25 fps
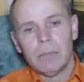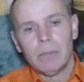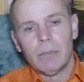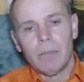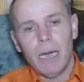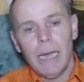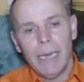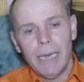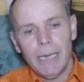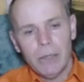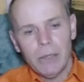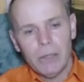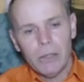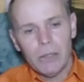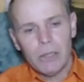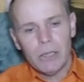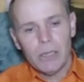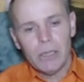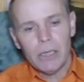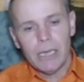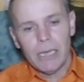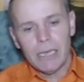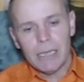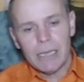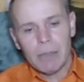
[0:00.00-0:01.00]
My
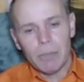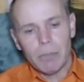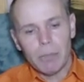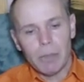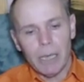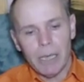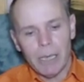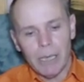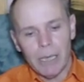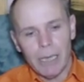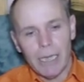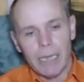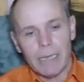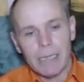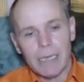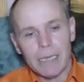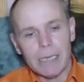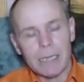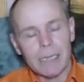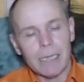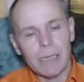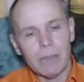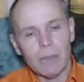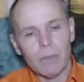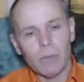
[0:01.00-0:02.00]
concern as a breeder, as I
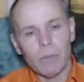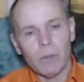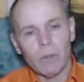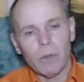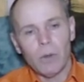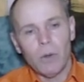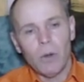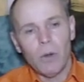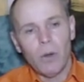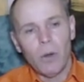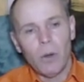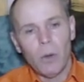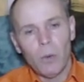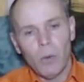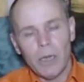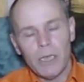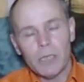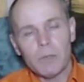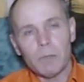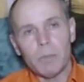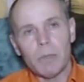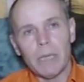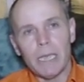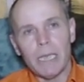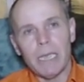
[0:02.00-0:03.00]
said, will
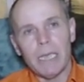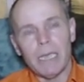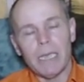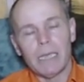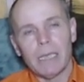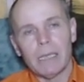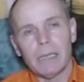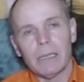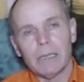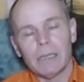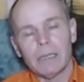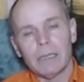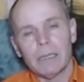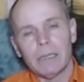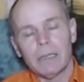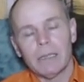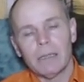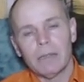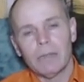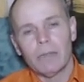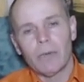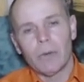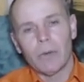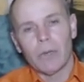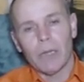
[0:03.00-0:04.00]
always be
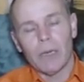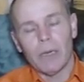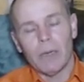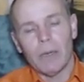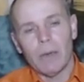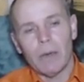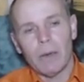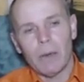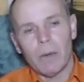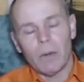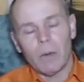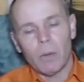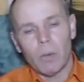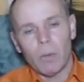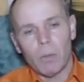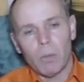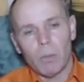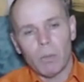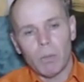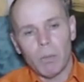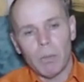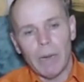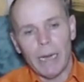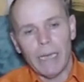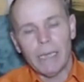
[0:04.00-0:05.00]
for the
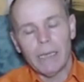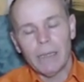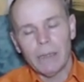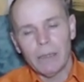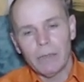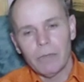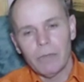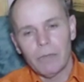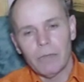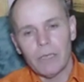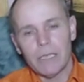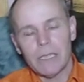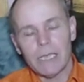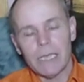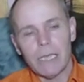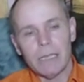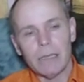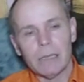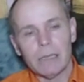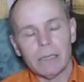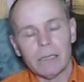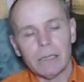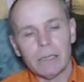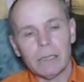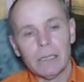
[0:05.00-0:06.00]
mental,
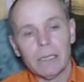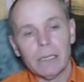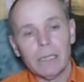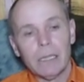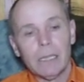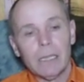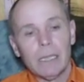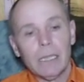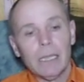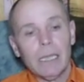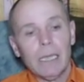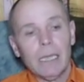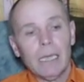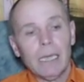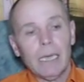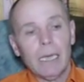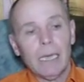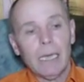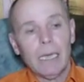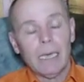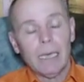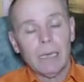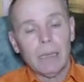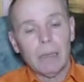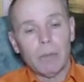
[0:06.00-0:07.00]
physical
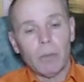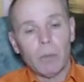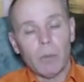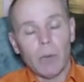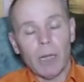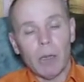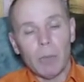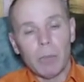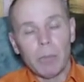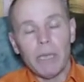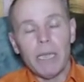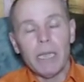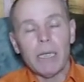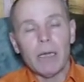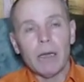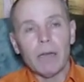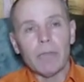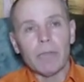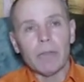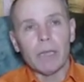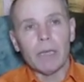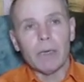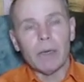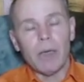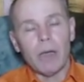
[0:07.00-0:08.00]
well-being
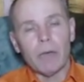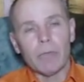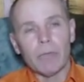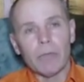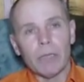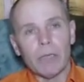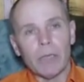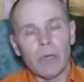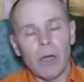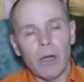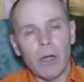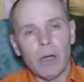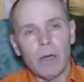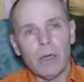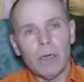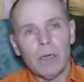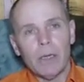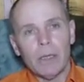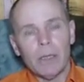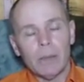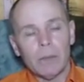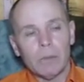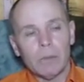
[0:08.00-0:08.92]
of the dog,